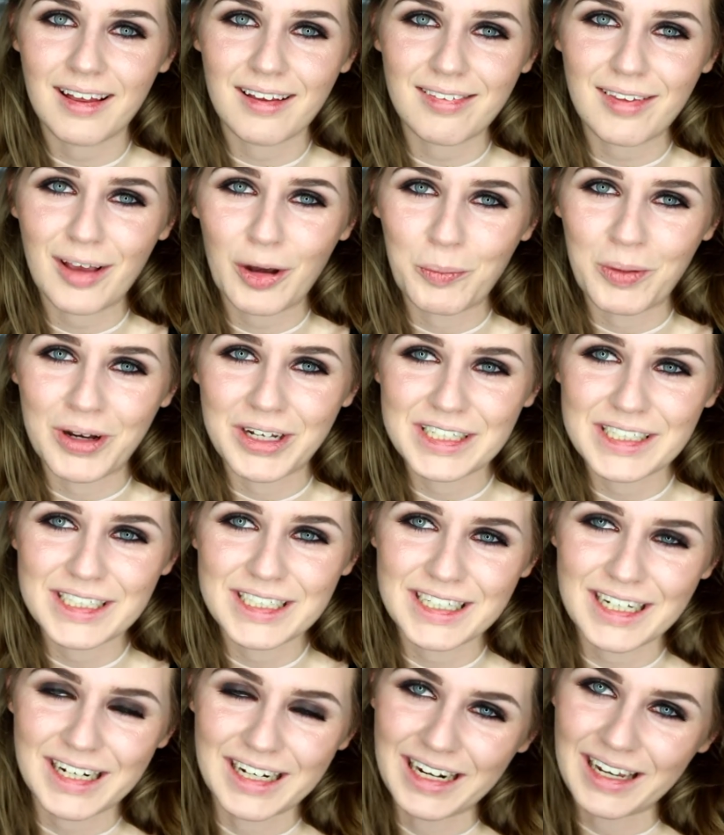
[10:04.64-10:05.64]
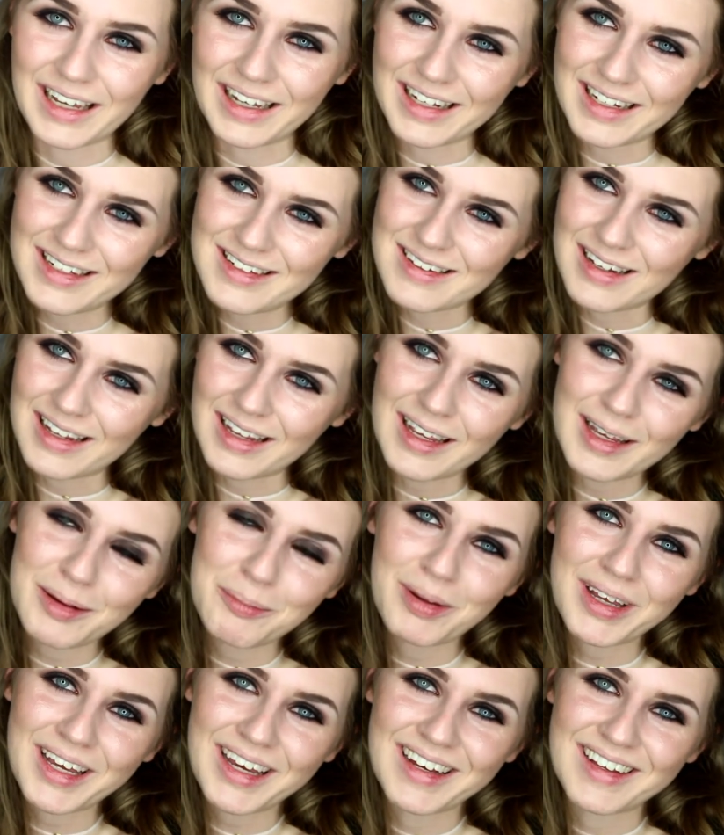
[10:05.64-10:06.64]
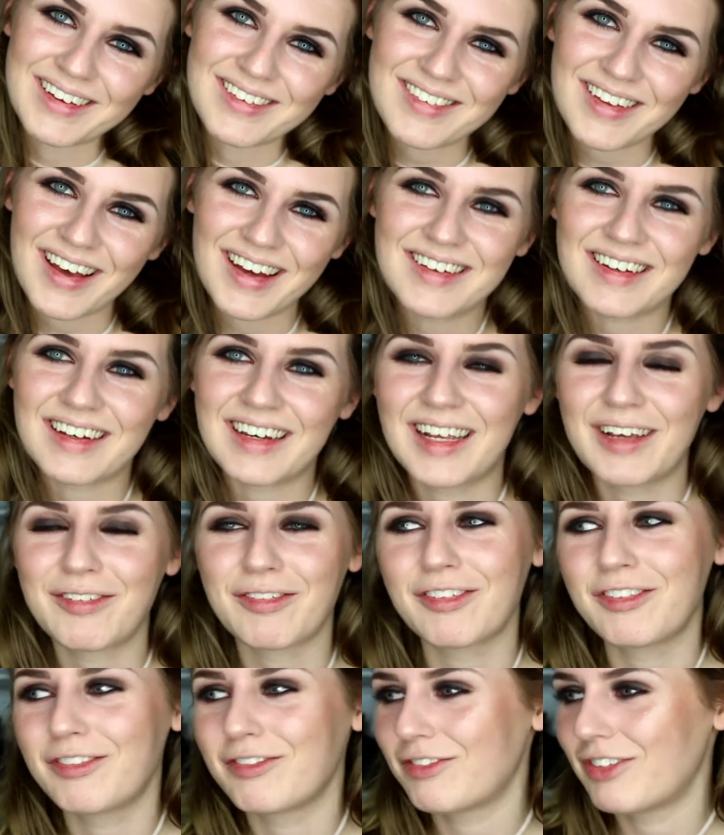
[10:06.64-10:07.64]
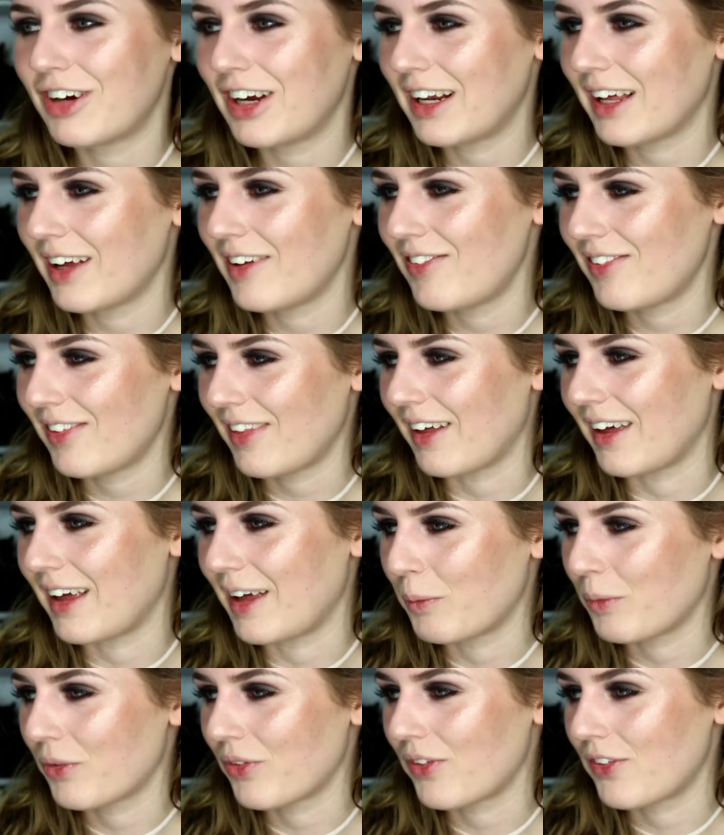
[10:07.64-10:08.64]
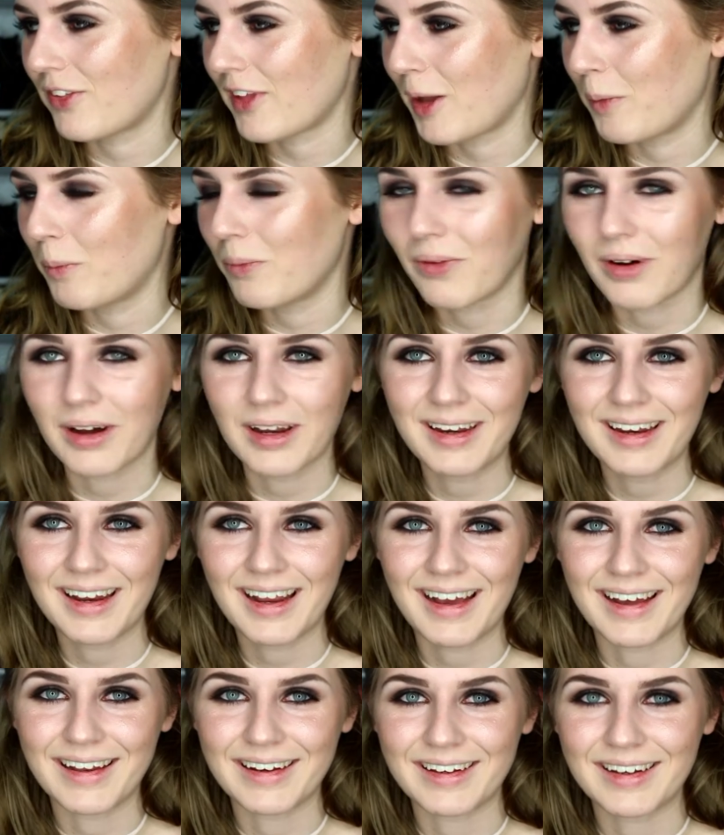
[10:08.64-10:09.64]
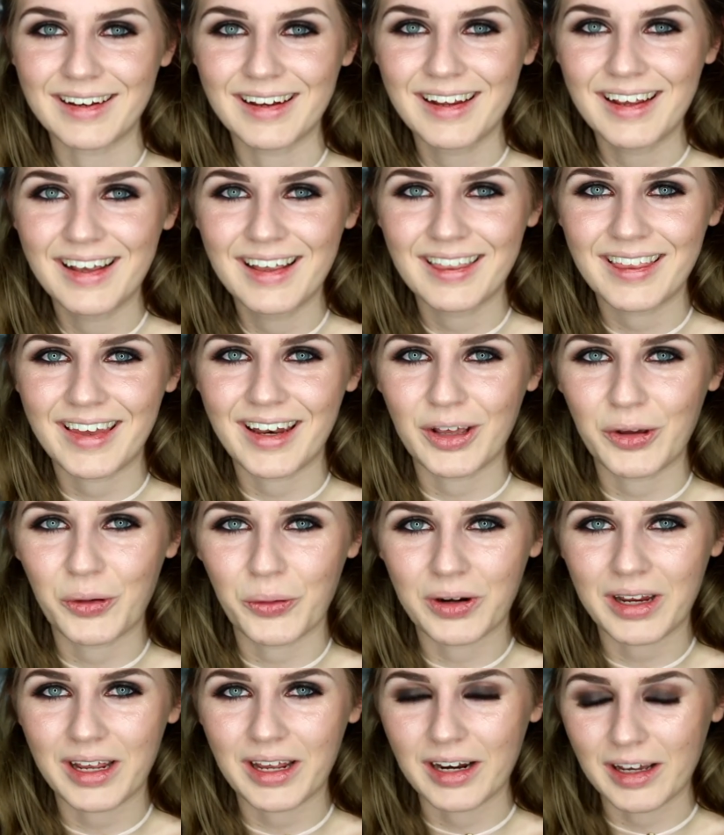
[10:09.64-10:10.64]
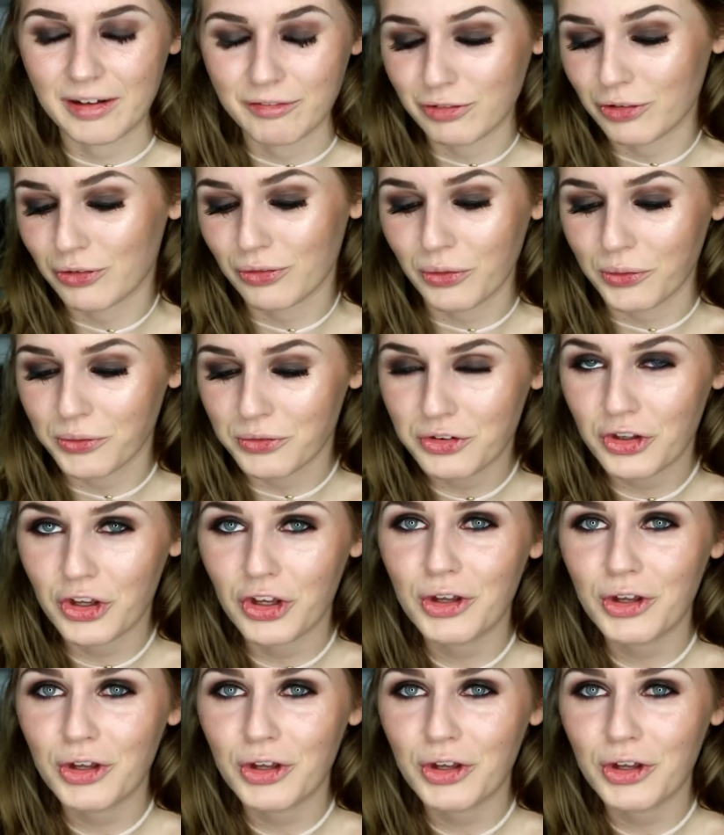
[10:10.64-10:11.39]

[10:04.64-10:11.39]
That's how much I liked it, because I didn't even realise that it was the same one, and then I got it and I've just got